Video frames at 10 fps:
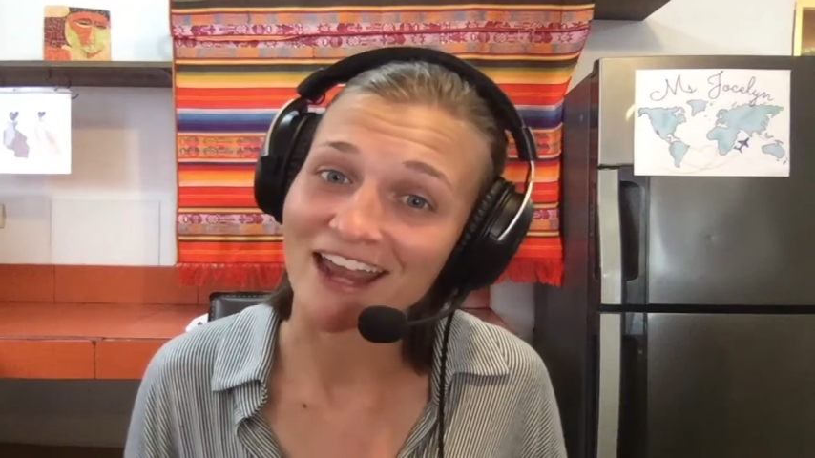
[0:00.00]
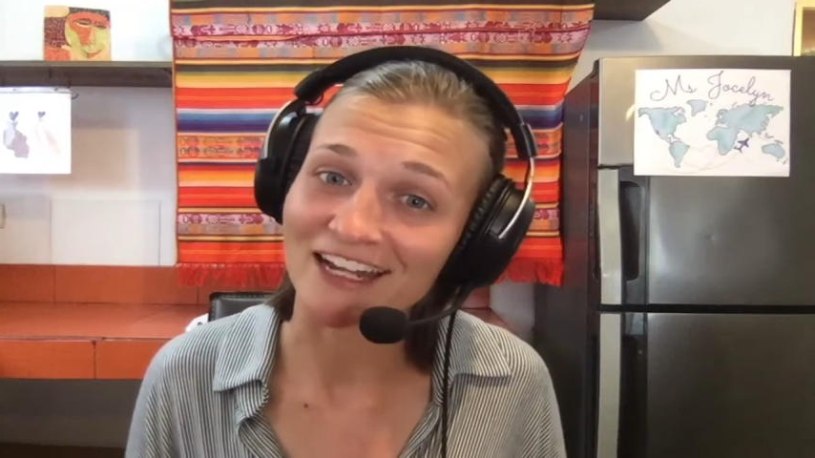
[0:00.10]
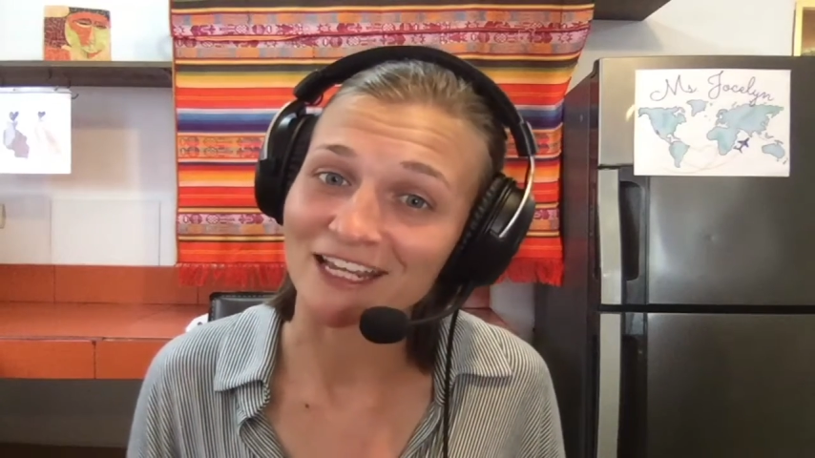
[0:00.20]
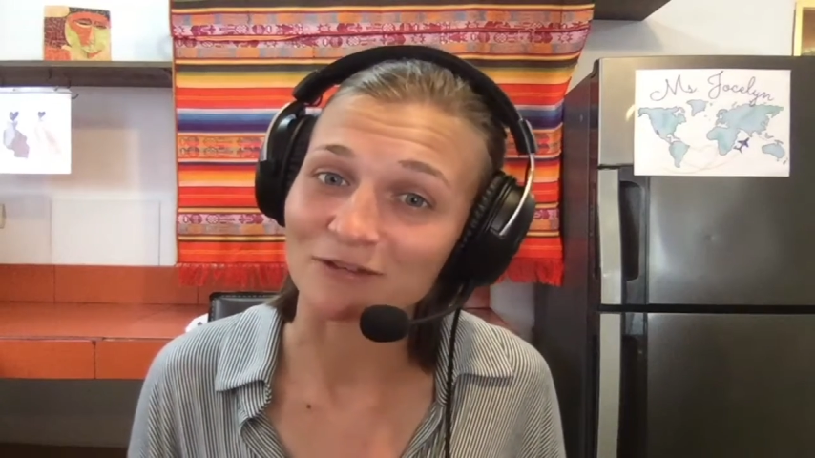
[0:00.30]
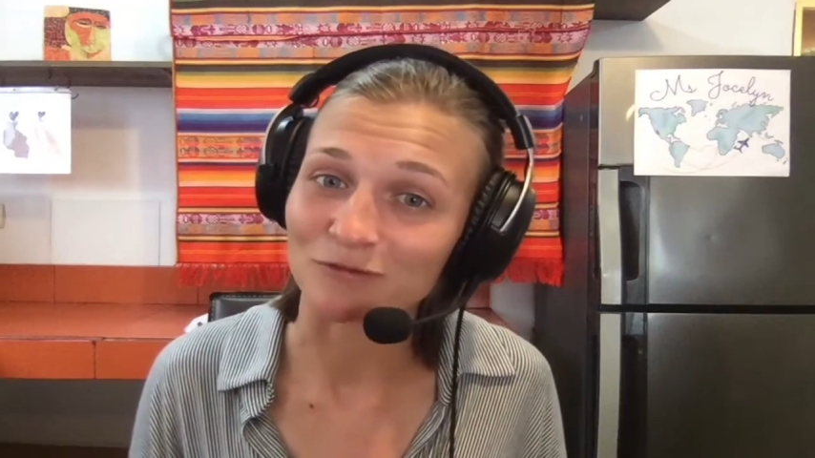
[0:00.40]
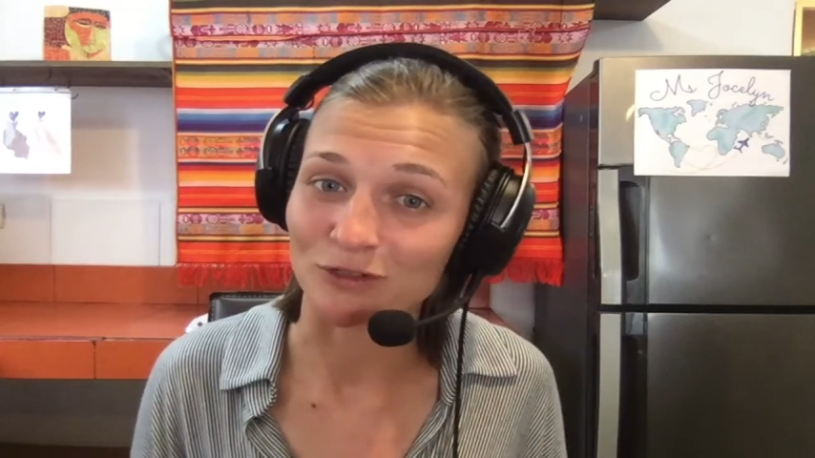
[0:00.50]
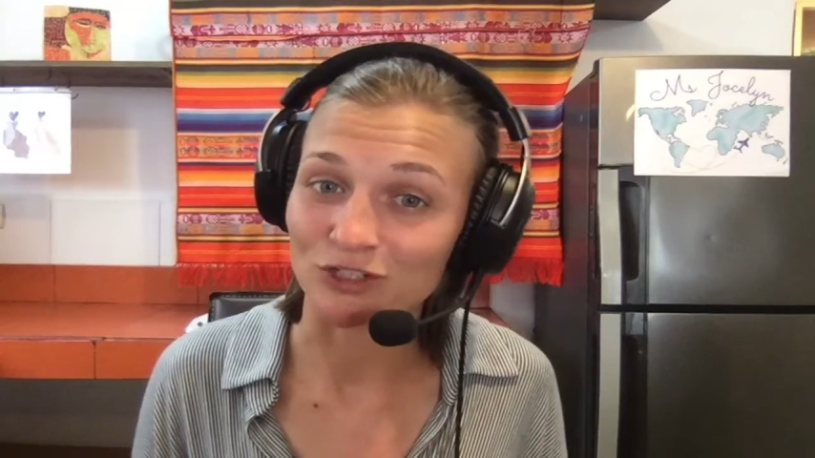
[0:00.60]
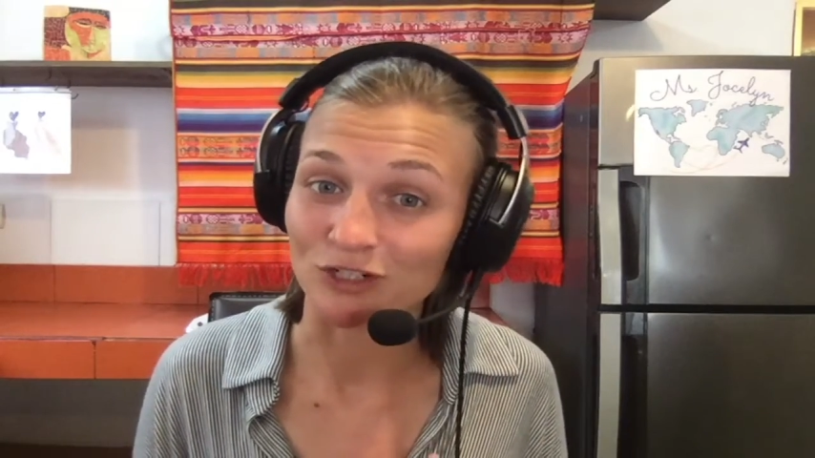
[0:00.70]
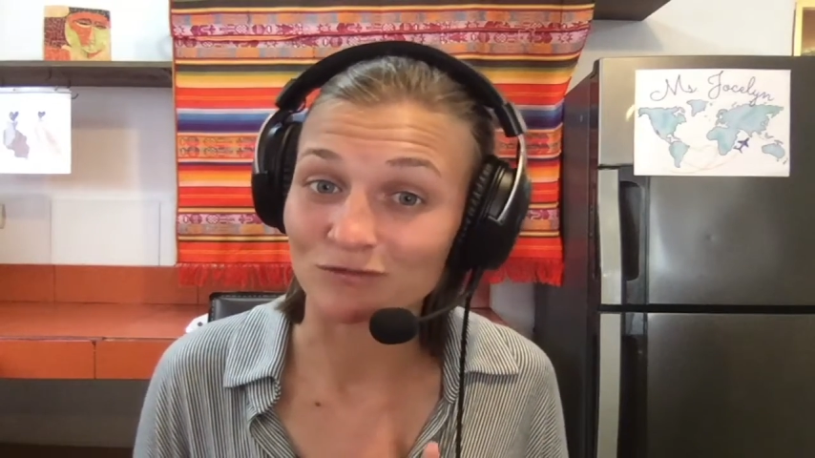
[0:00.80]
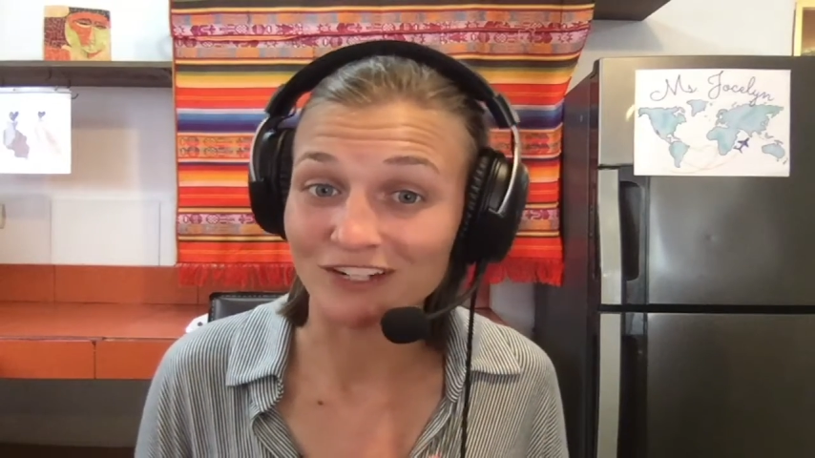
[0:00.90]
any
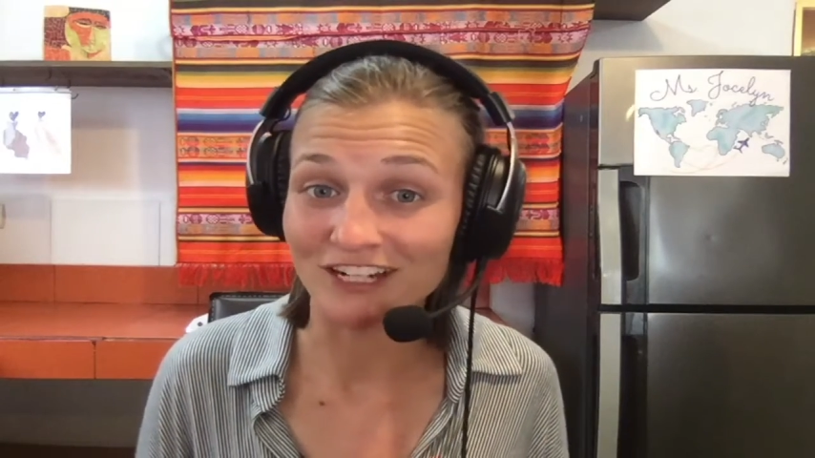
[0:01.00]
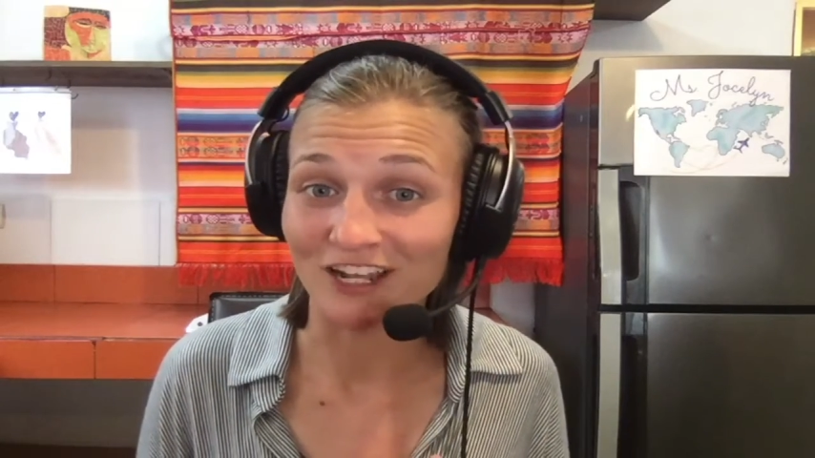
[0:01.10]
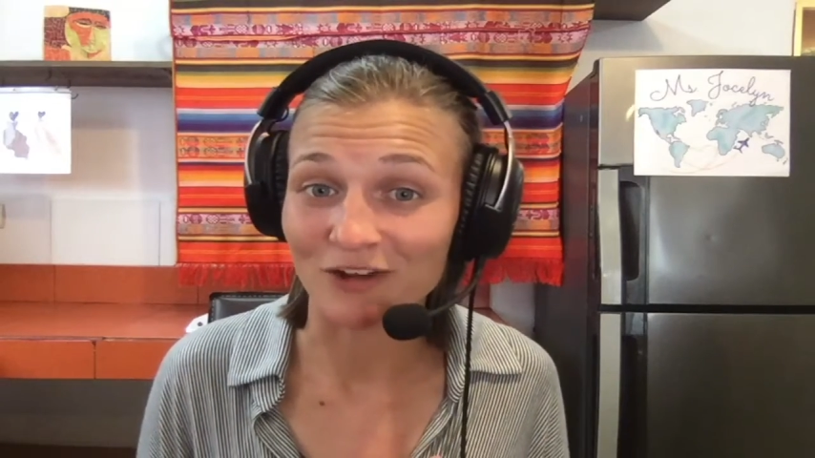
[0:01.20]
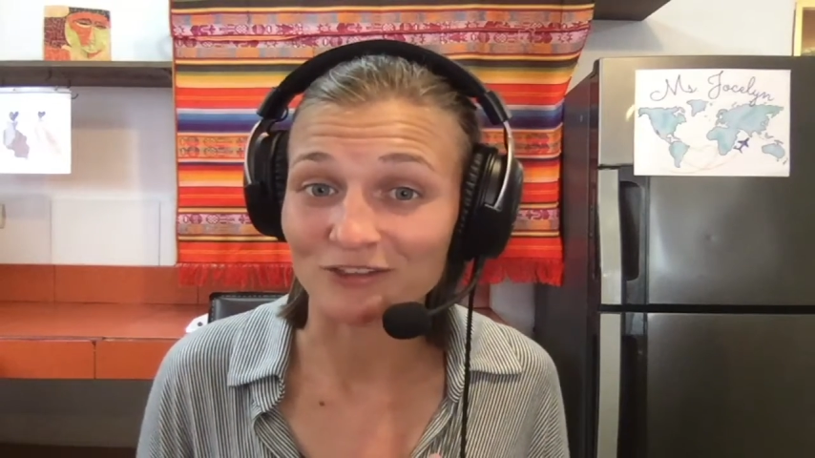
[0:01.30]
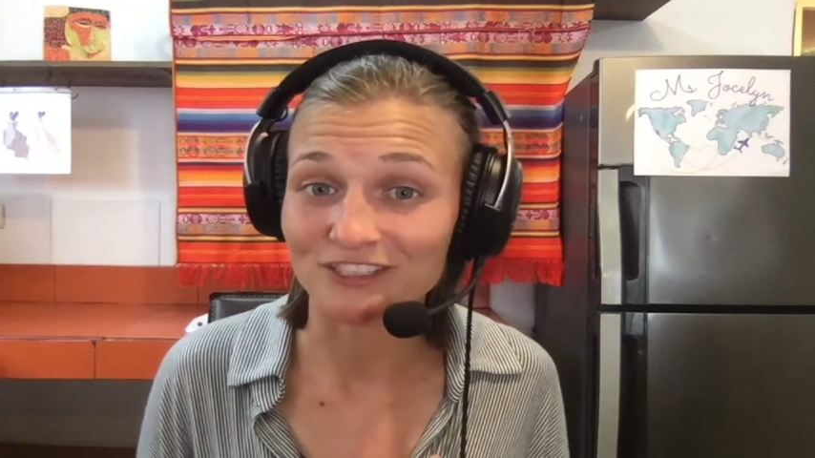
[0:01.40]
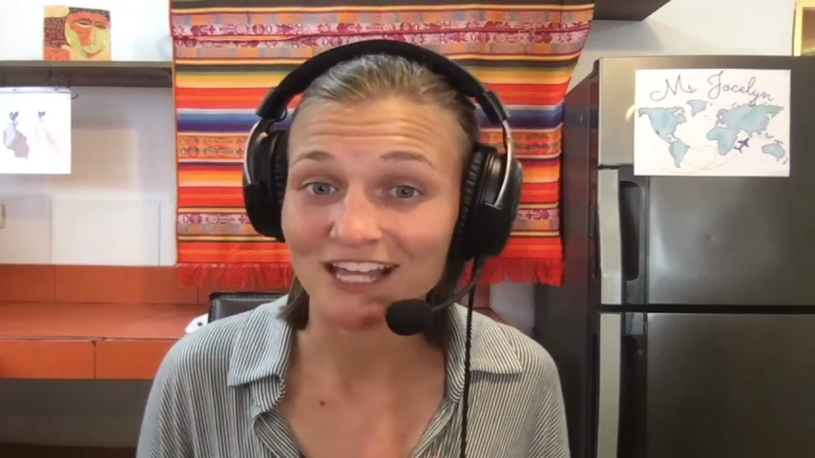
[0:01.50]
future videos.